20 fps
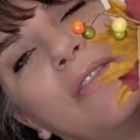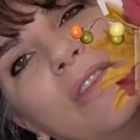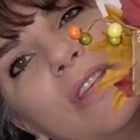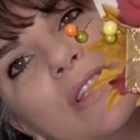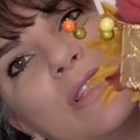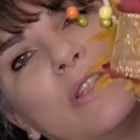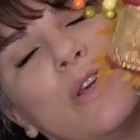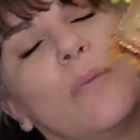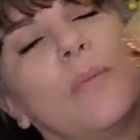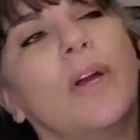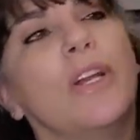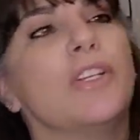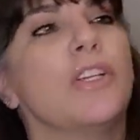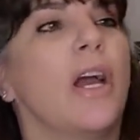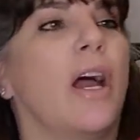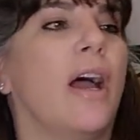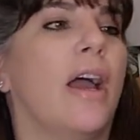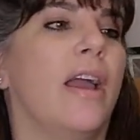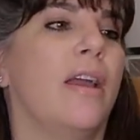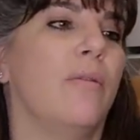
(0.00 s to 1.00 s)
this so much.
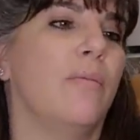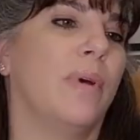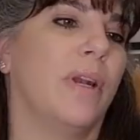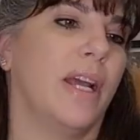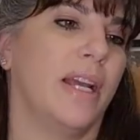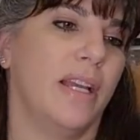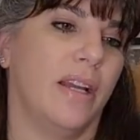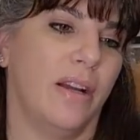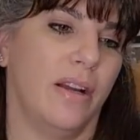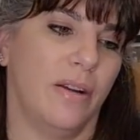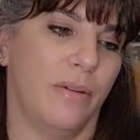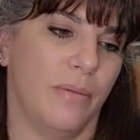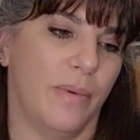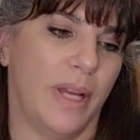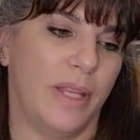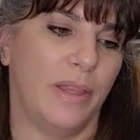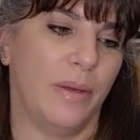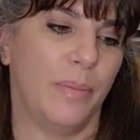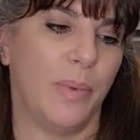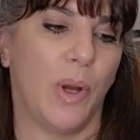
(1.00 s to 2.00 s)
When I
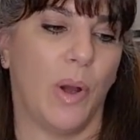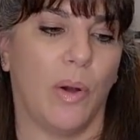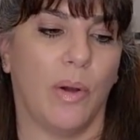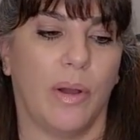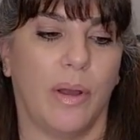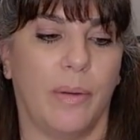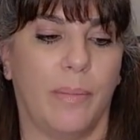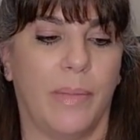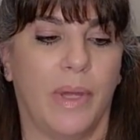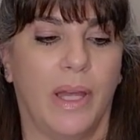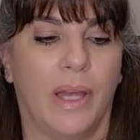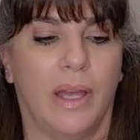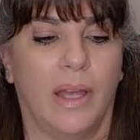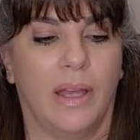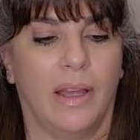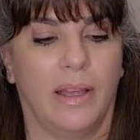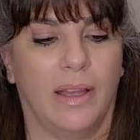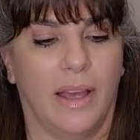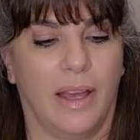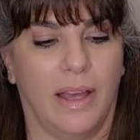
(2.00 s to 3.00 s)
read the poem,
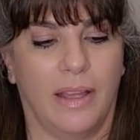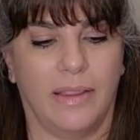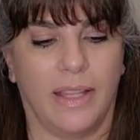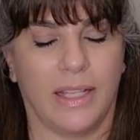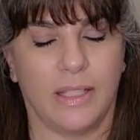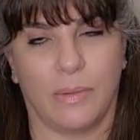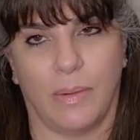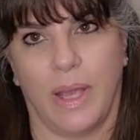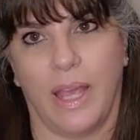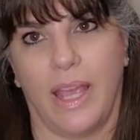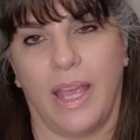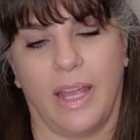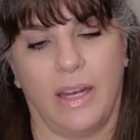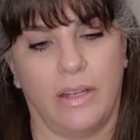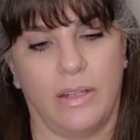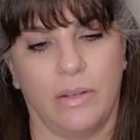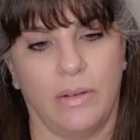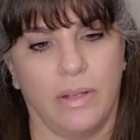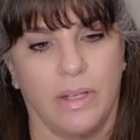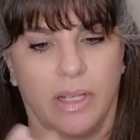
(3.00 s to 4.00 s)
that's why I had
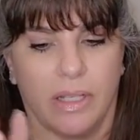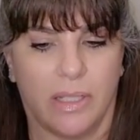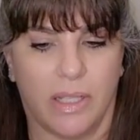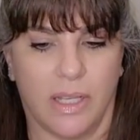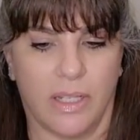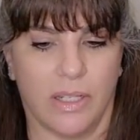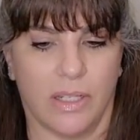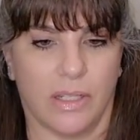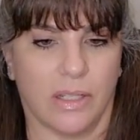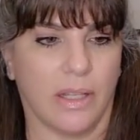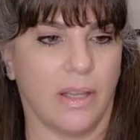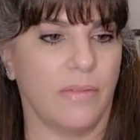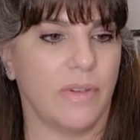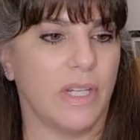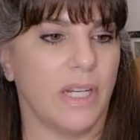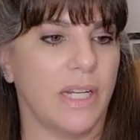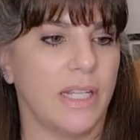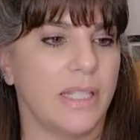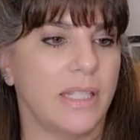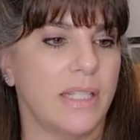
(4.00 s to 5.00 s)
to do it, because I just loved
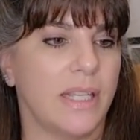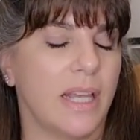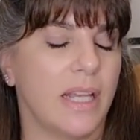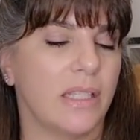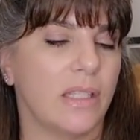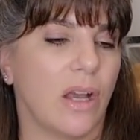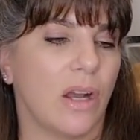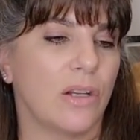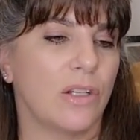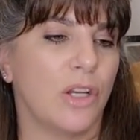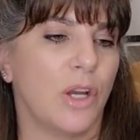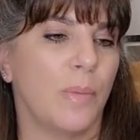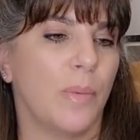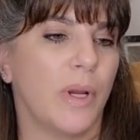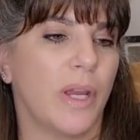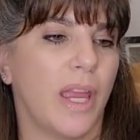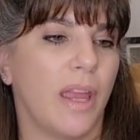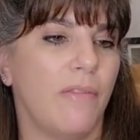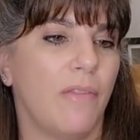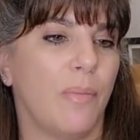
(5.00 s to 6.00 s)
it. It says, October
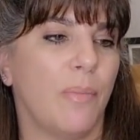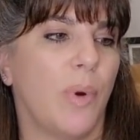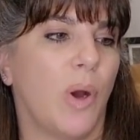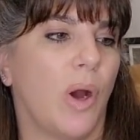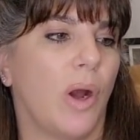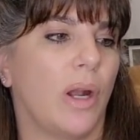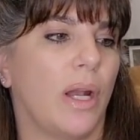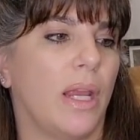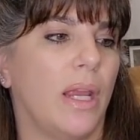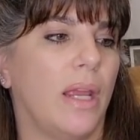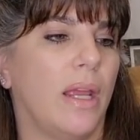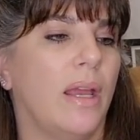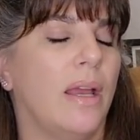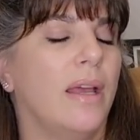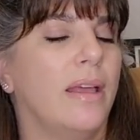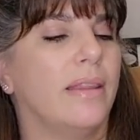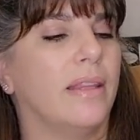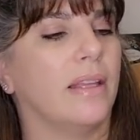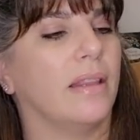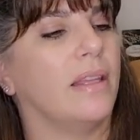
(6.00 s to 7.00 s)
gave a party,
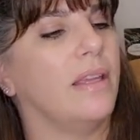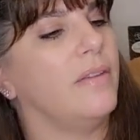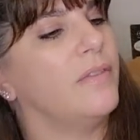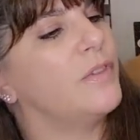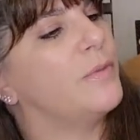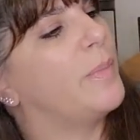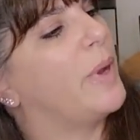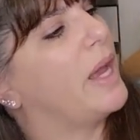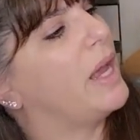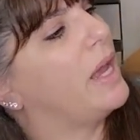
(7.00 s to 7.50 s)
the leaves by